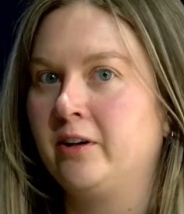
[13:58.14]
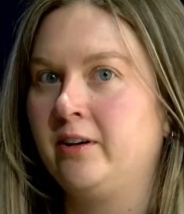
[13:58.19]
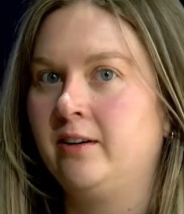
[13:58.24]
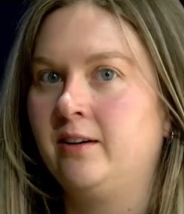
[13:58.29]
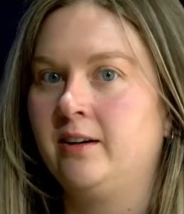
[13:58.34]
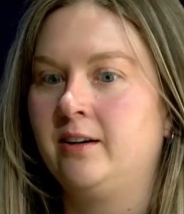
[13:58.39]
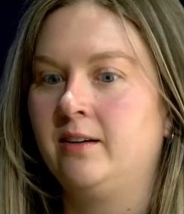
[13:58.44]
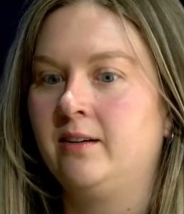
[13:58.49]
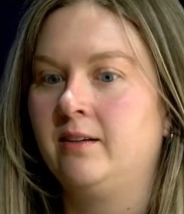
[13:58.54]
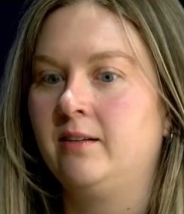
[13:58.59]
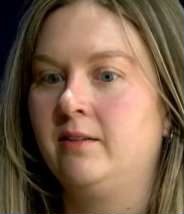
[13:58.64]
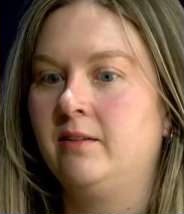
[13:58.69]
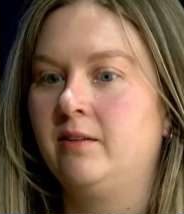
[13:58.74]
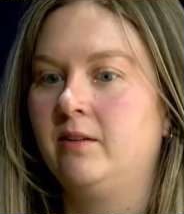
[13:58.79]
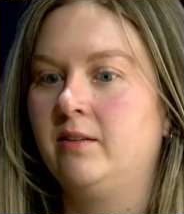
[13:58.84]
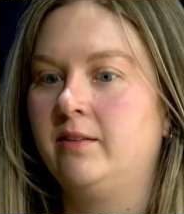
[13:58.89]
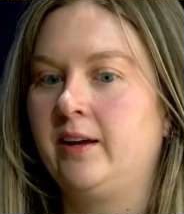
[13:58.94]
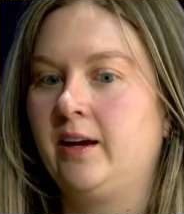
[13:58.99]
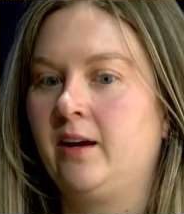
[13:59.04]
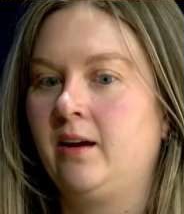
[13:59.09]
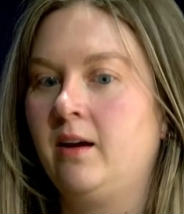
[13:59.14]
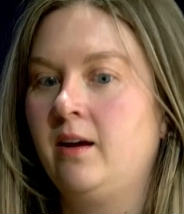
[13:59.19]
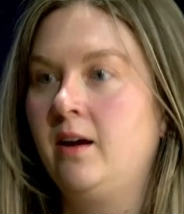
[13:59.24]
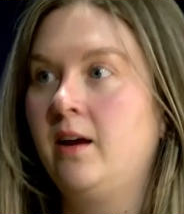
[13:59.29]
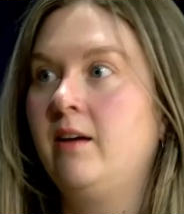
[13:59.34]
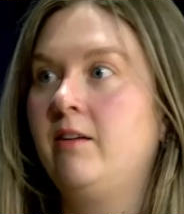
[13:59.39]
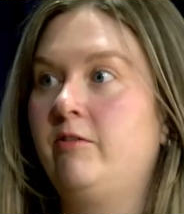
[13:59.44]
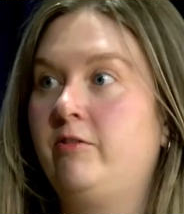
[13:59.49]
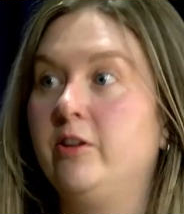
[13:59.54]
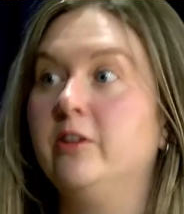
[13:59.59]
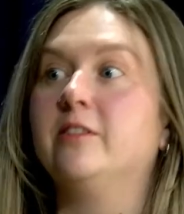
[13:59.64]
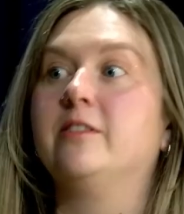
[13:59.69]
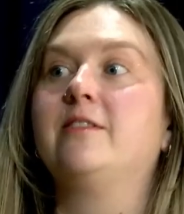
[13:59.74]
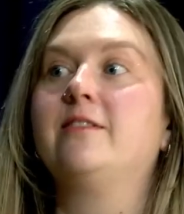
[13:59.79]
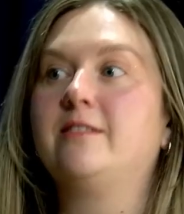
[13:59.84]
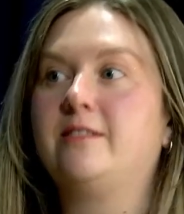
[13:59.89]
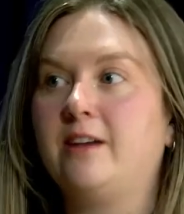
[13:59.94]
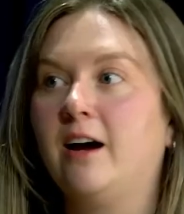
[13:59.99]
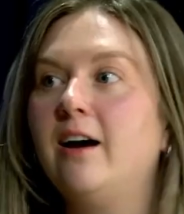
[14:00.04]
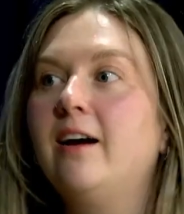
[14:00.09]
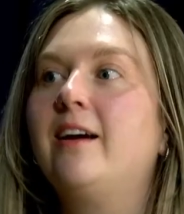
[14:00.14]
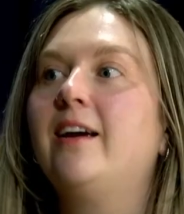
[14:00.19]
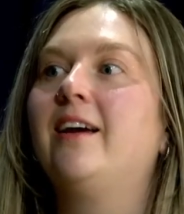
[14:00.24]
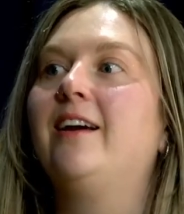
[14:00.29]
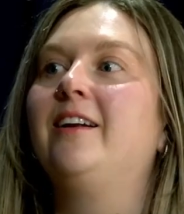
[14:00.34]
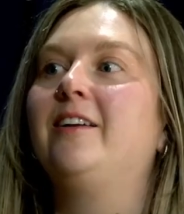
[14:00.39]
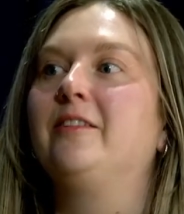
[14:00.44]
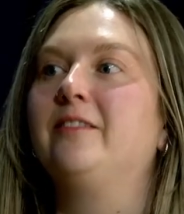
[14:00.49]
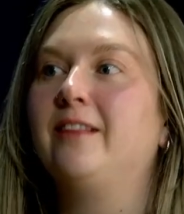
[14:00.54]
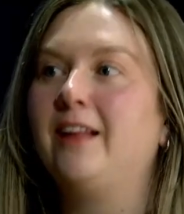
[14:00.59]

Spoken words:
you're going to like feel stuck in